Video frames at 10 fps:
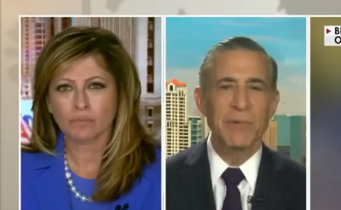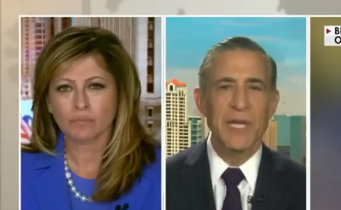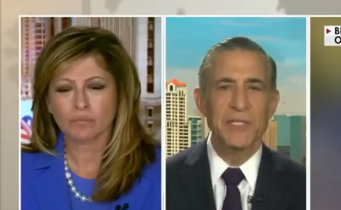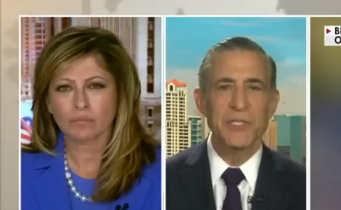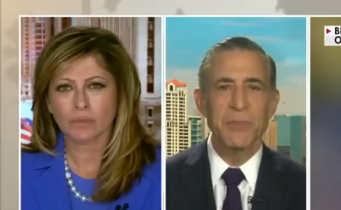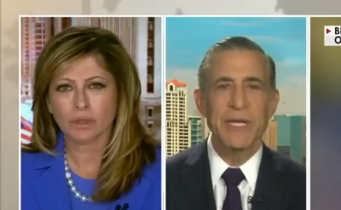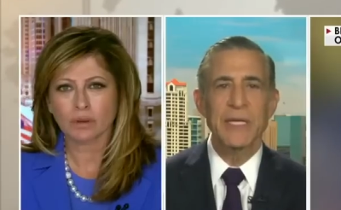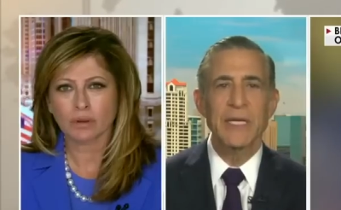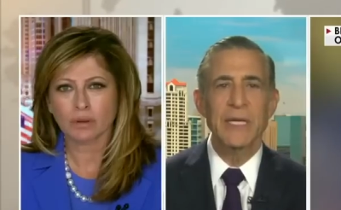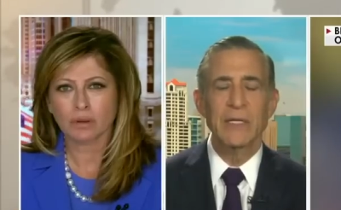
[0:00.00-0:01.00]
Speaker 1: cases being
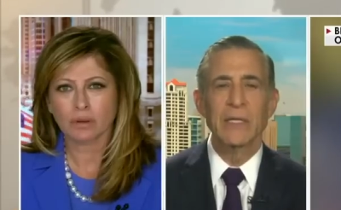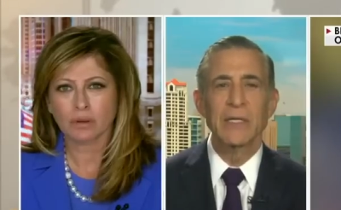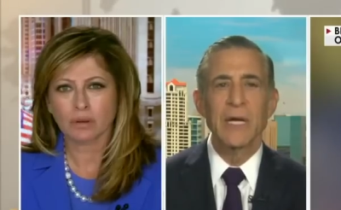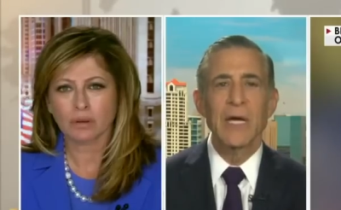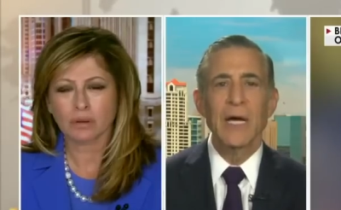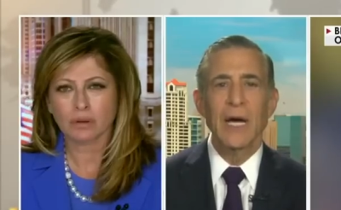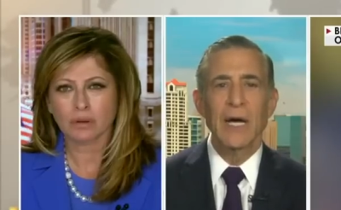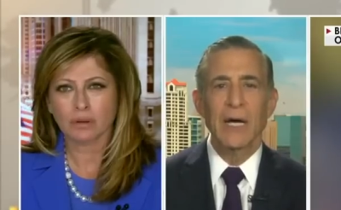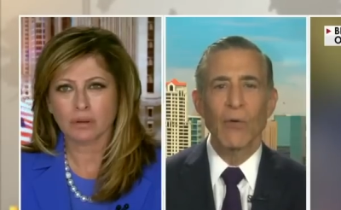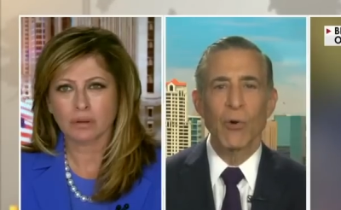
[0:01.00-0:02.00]
killed
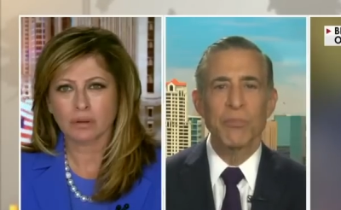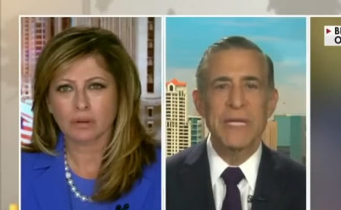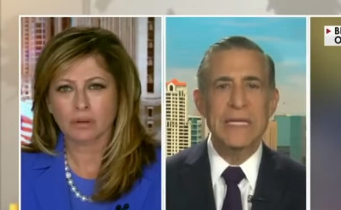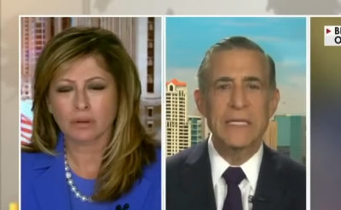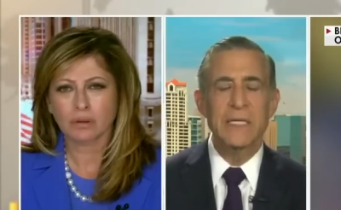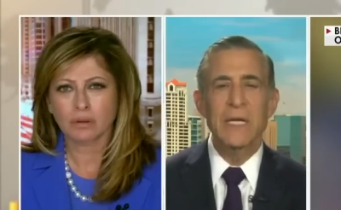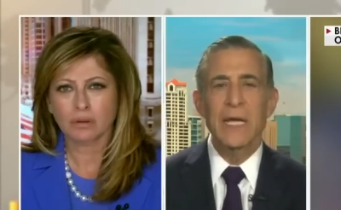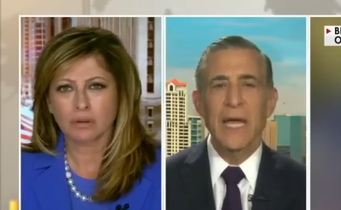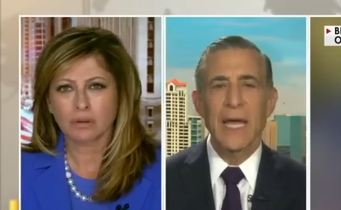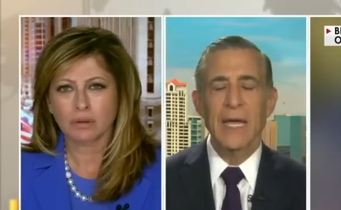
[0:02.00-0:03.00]
or beaten,
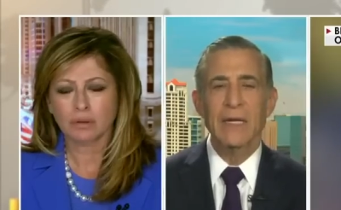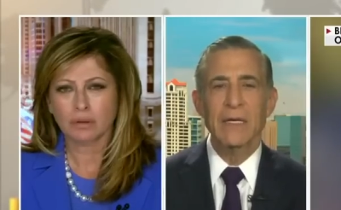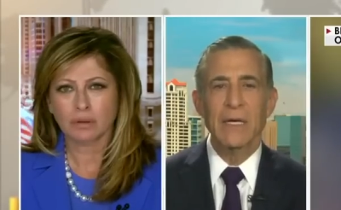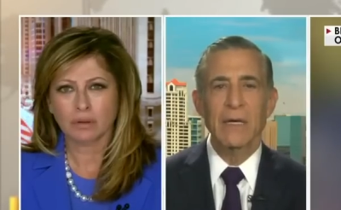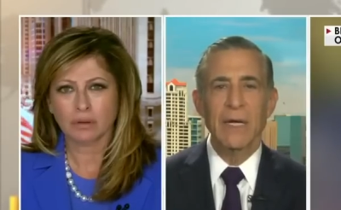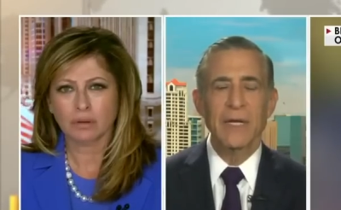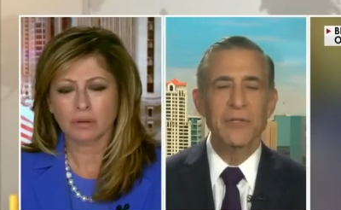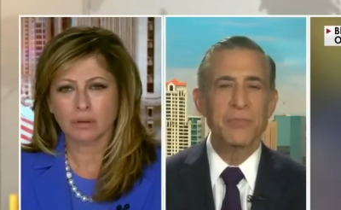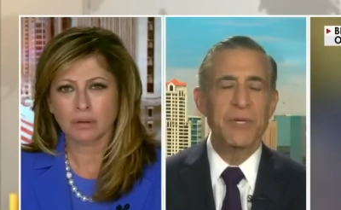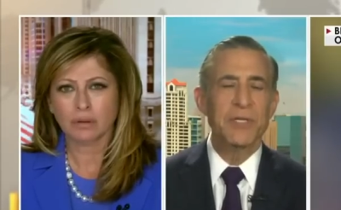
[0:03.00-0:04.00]
and there's
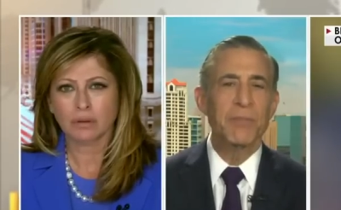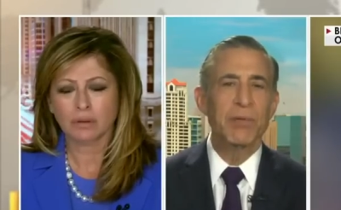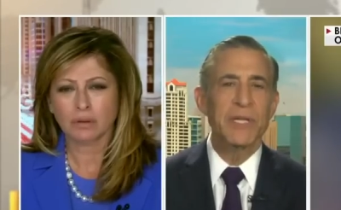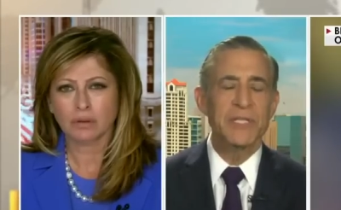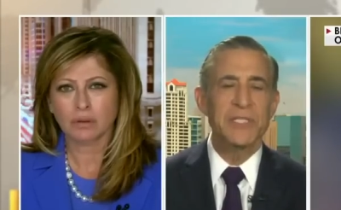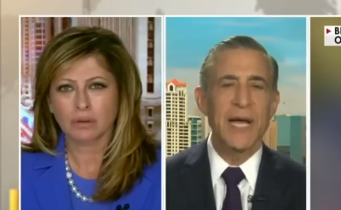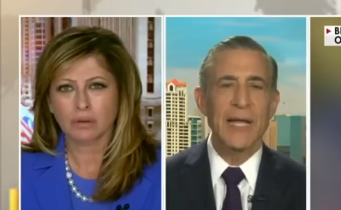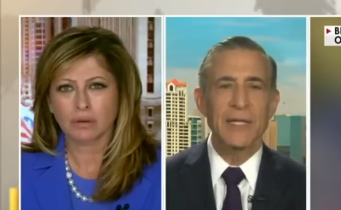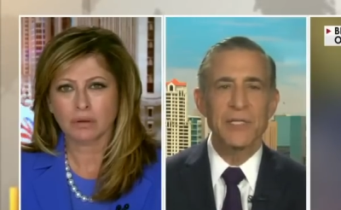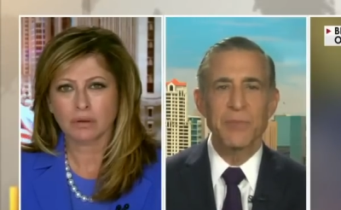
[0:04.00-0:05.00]
been complete
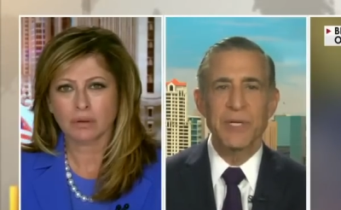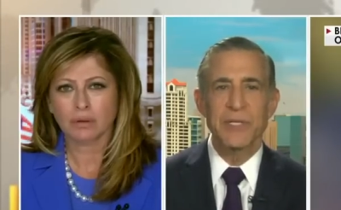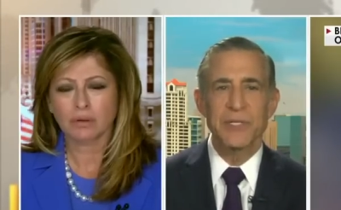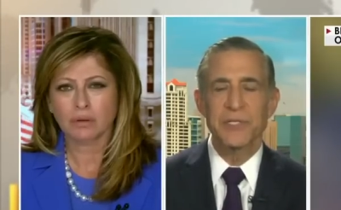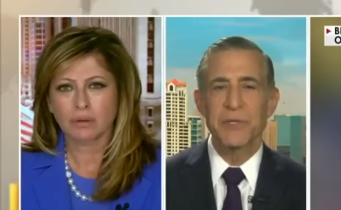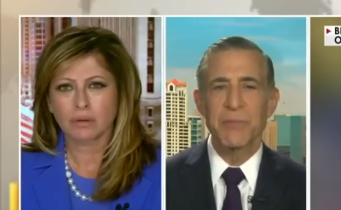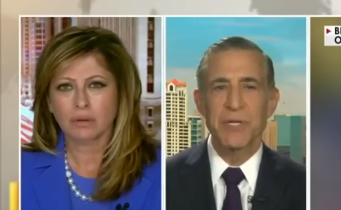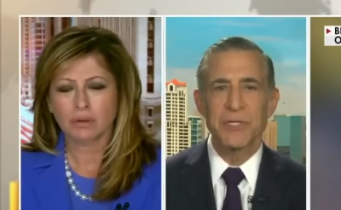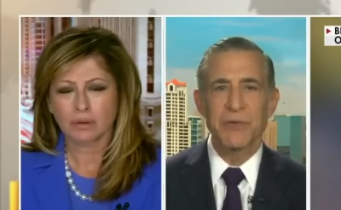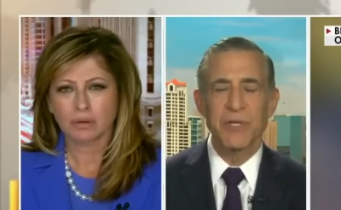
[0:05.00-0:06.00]
silence because this
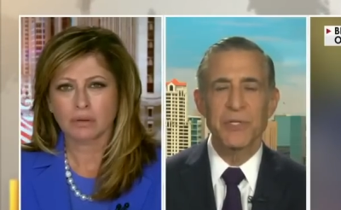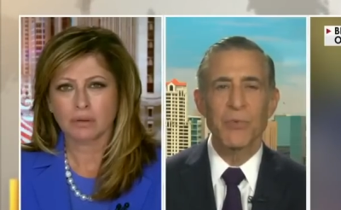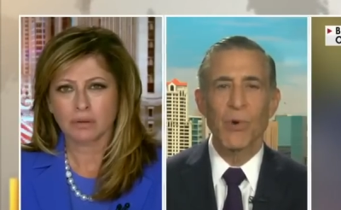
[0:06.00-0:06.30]
administration